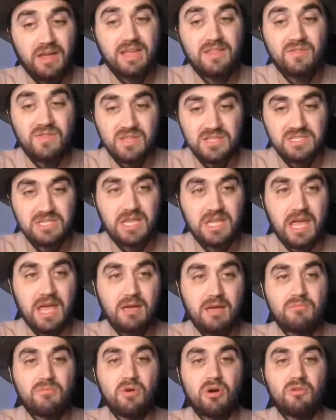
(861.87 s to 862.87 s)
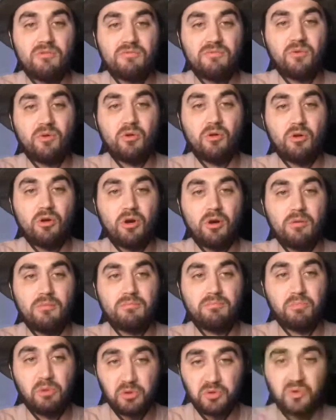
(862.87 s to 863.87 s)
in this game for
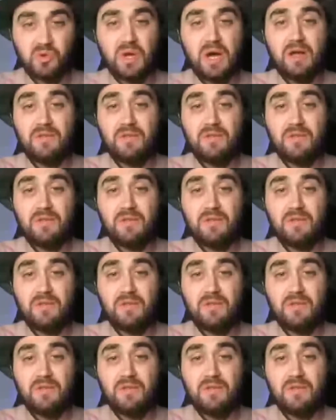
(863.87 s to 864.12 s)
Portugal.